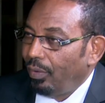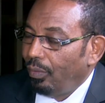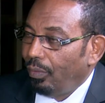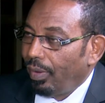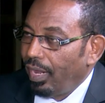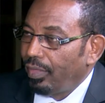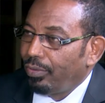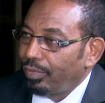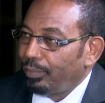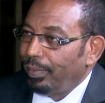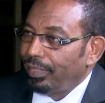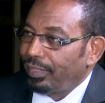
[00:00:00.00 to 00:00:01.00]
What I
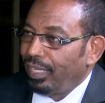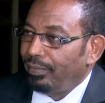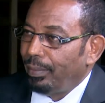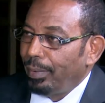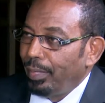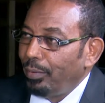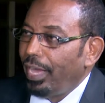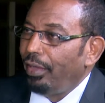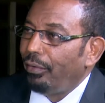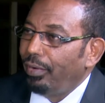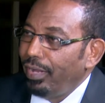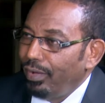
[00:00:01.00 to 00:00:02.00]
thought myself, by the way, I
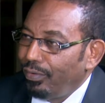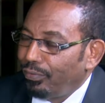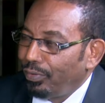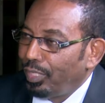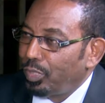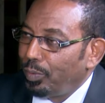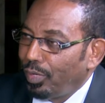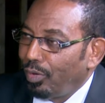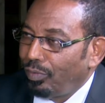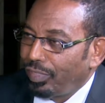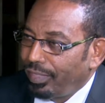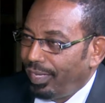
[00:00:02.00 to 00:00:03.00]
ran for the Speaker of
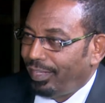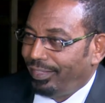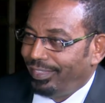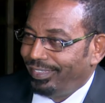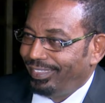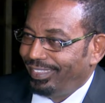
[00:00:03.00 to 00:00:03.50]
the Senate.